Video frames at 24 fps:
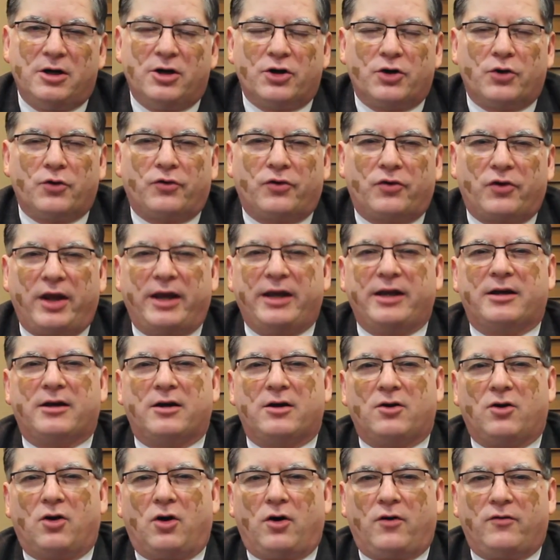to think
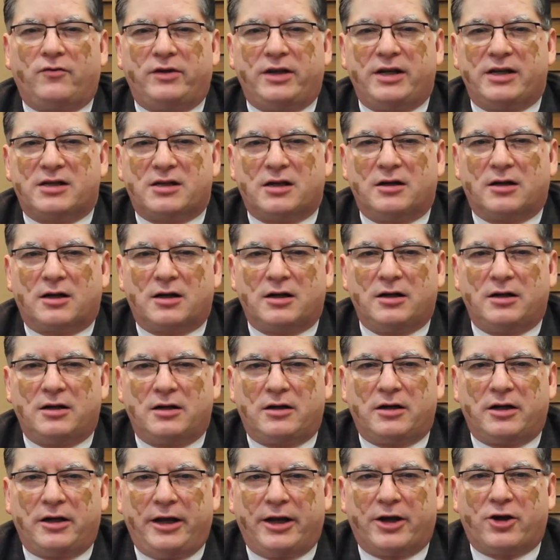of the
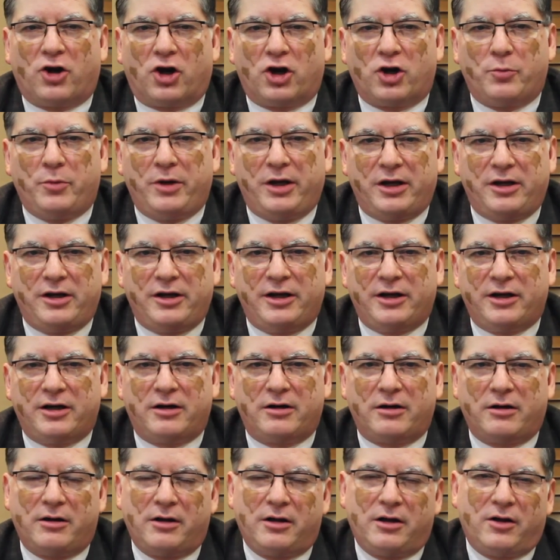circular economy. And
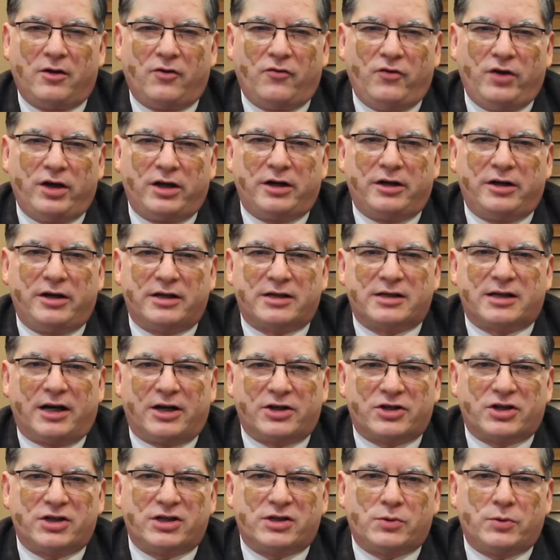here we are in
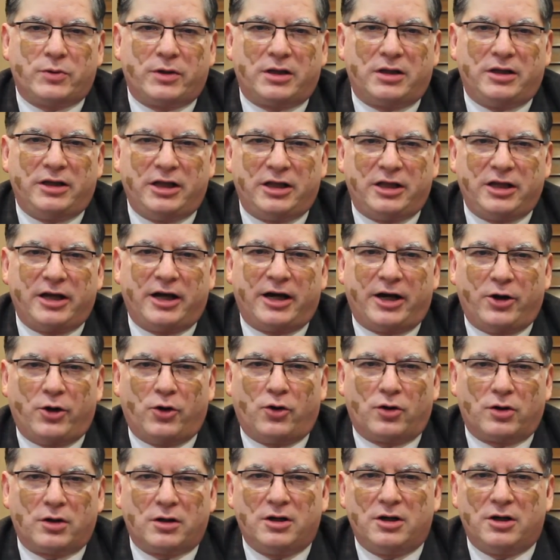discussions with Niti
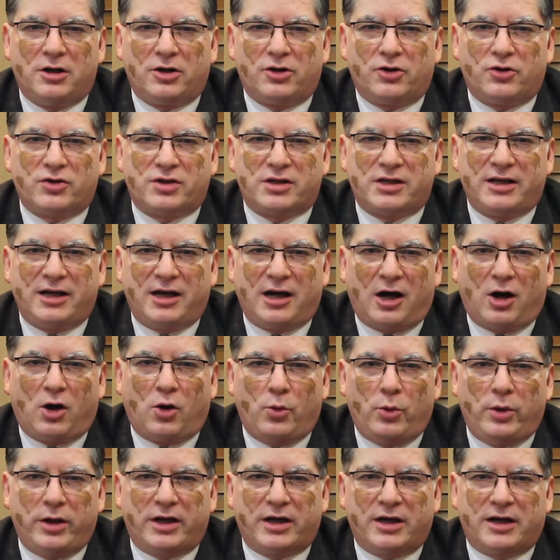Aayog to see how
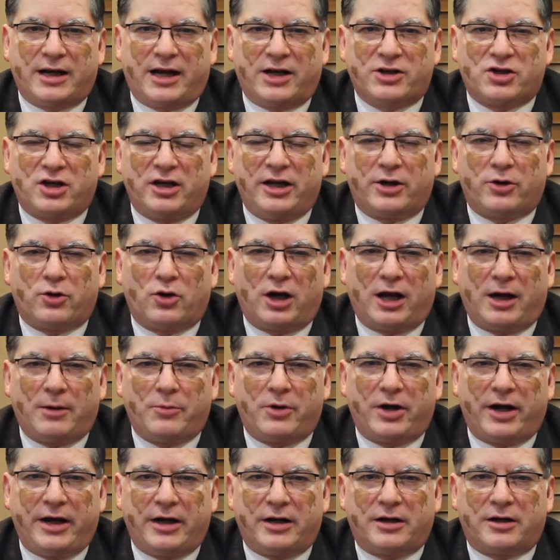we can actually
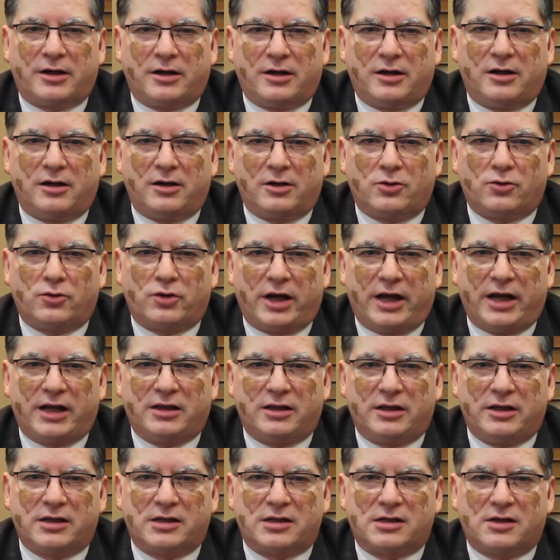collaborate to
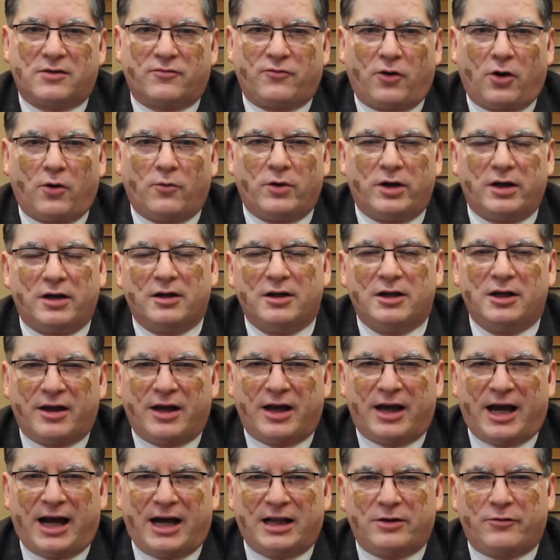take this forward.
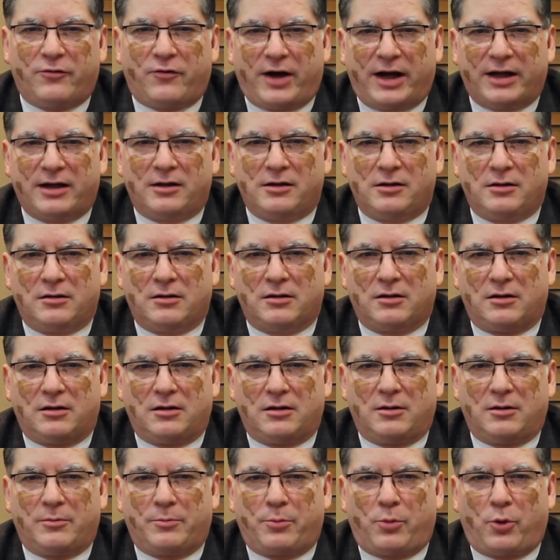And the final
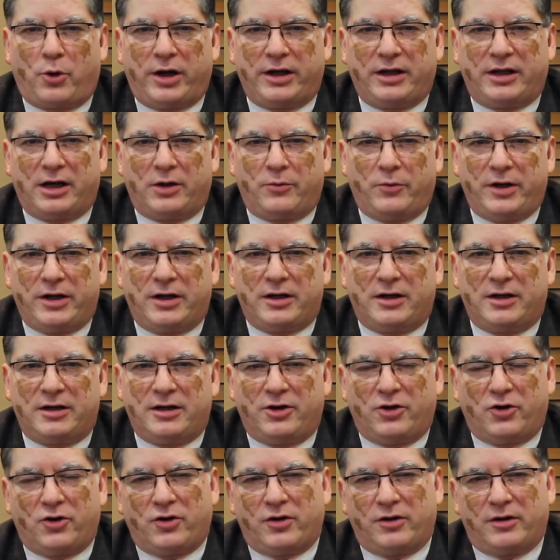point that we done,
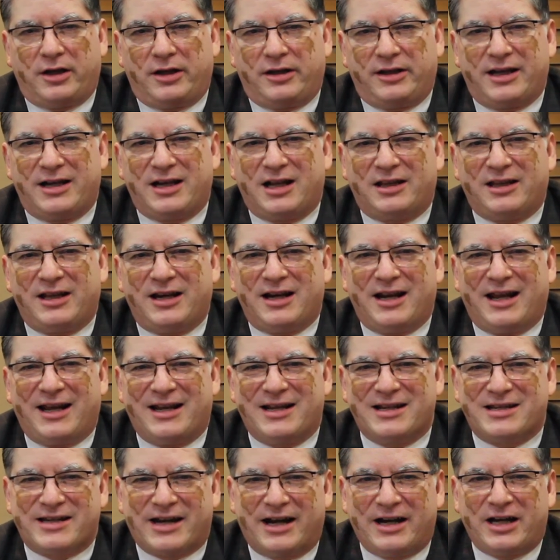there's nothing like
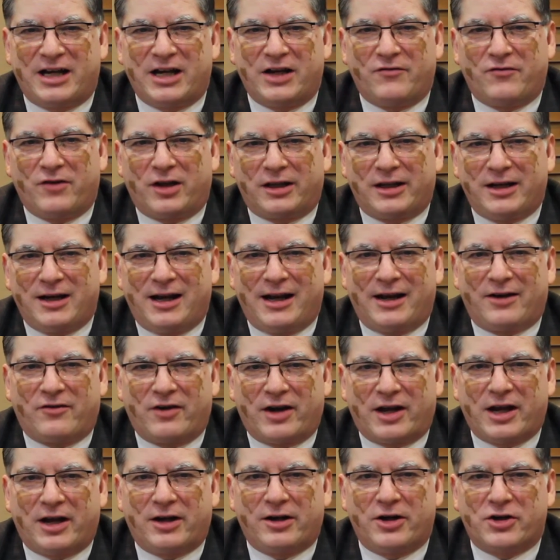incentive, nothing like
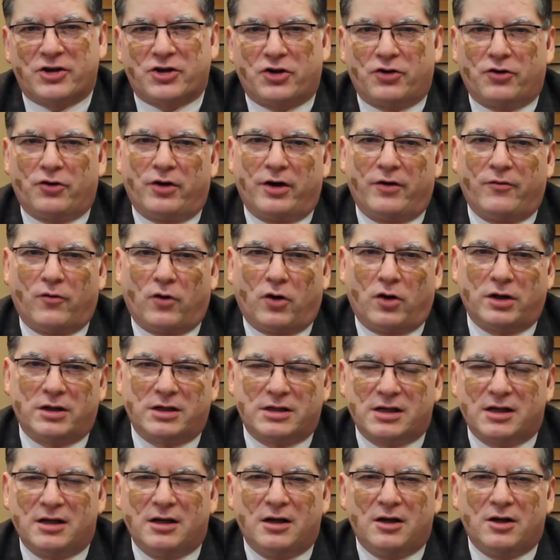recognition or
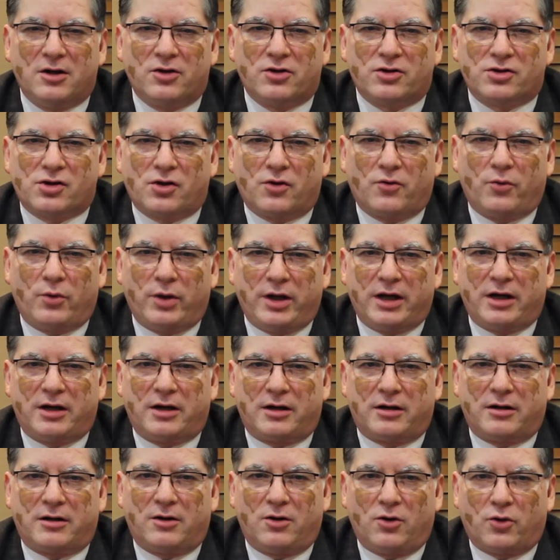rewards. So we
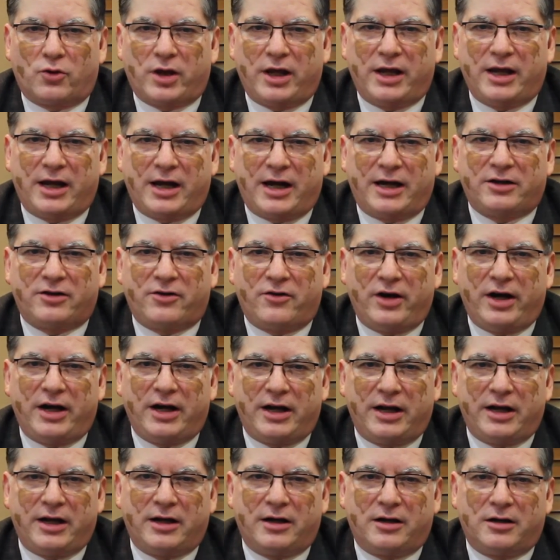are looking at
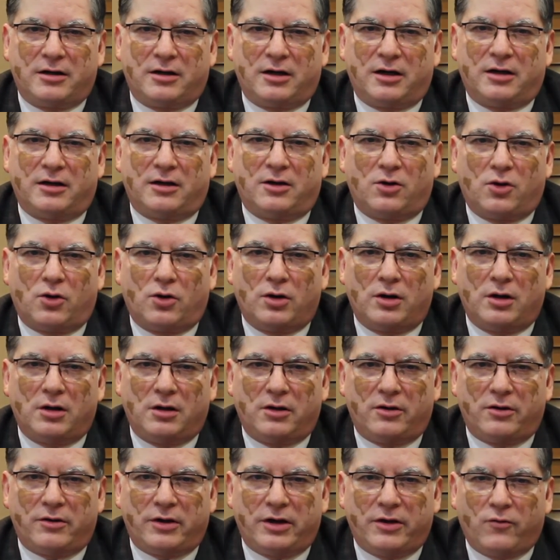creating a whole
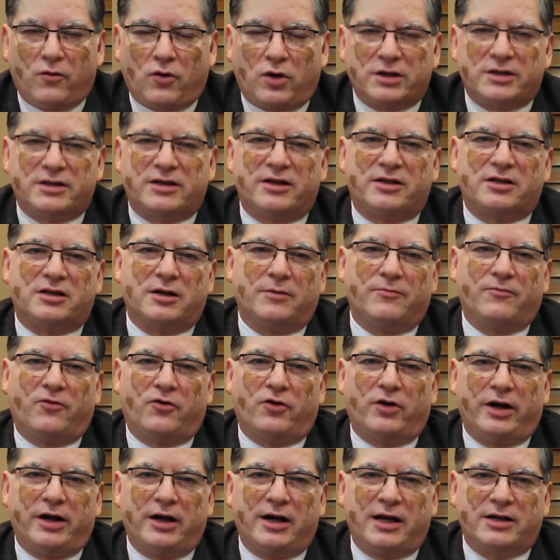reward system
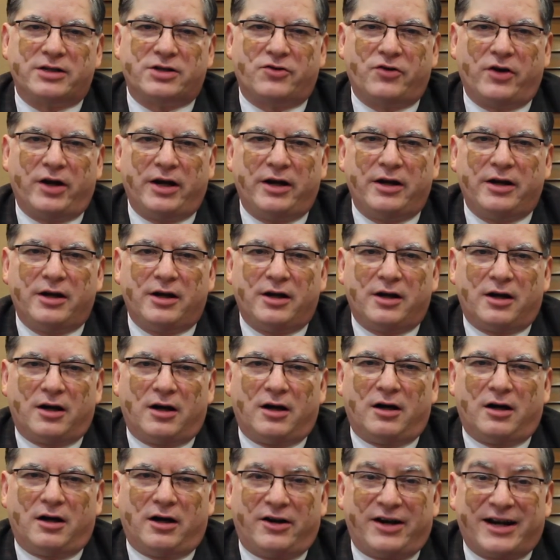for industry,
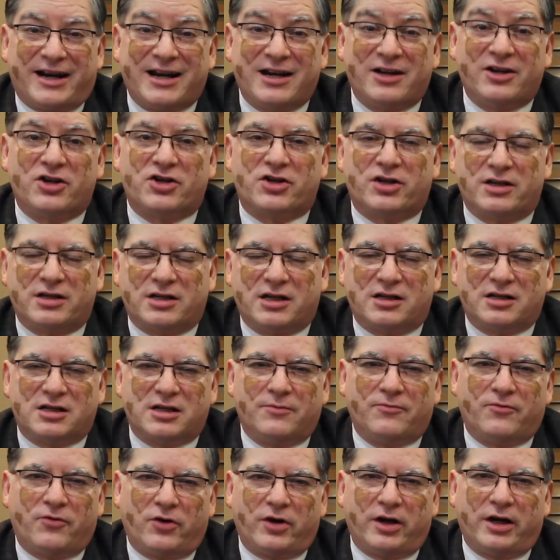recognition
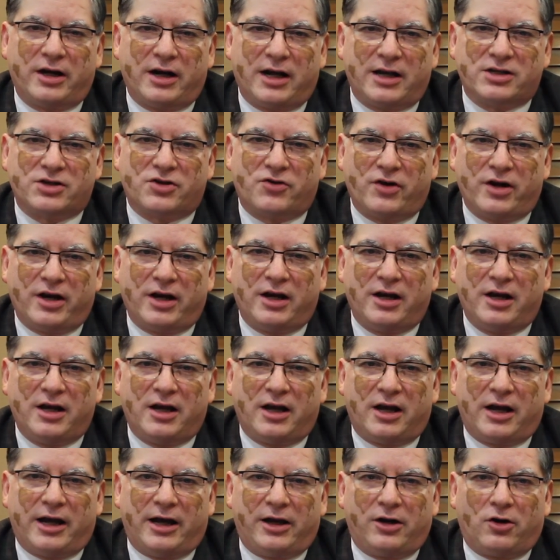system for industry,
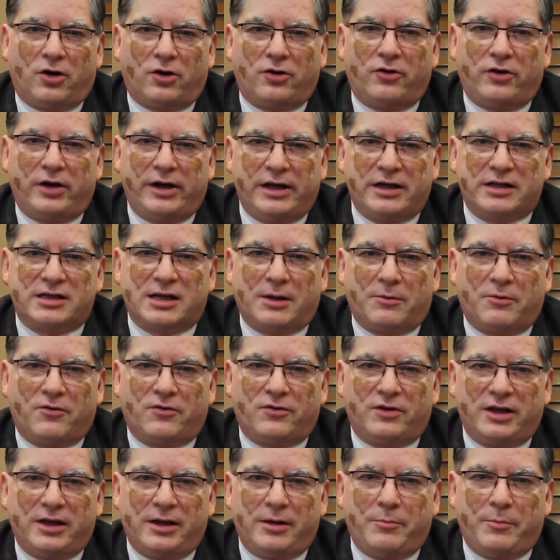and honoring some
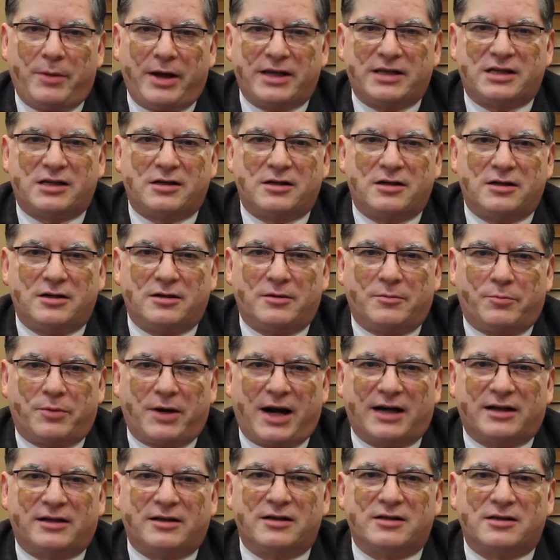of the best
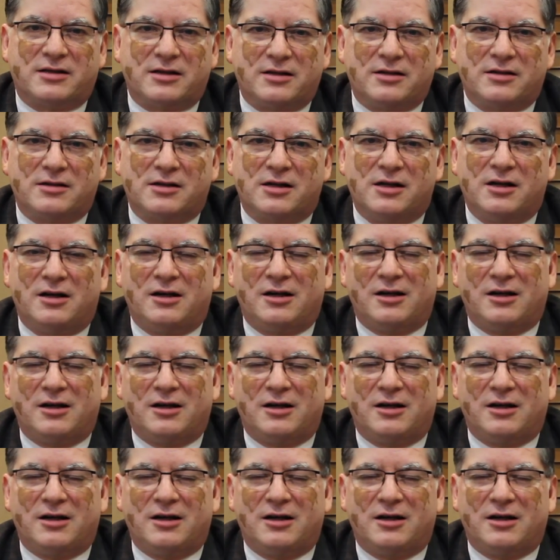practices,